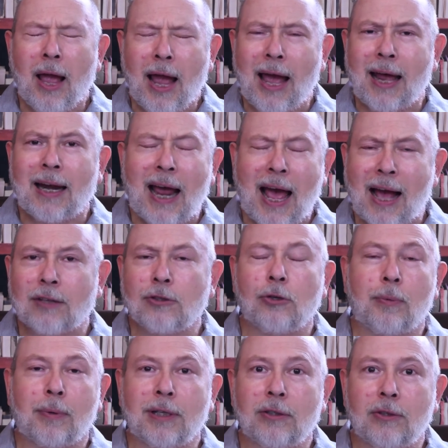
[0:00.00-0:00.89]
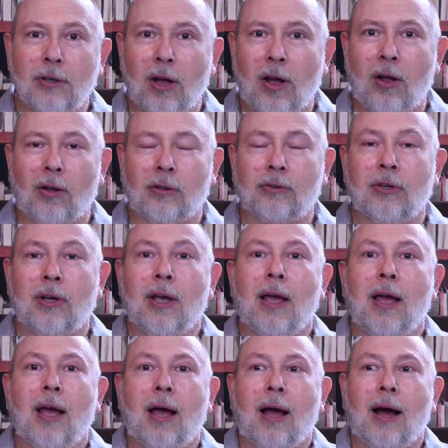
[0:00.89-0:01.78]
And as a result,
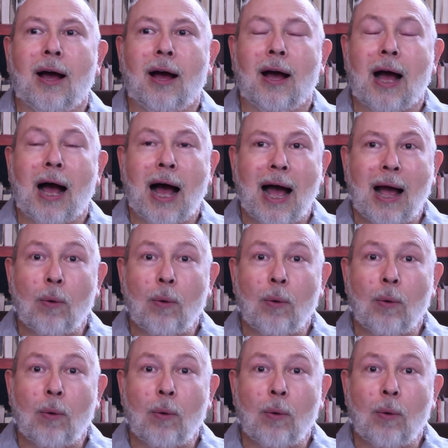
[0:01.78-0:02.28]
uh,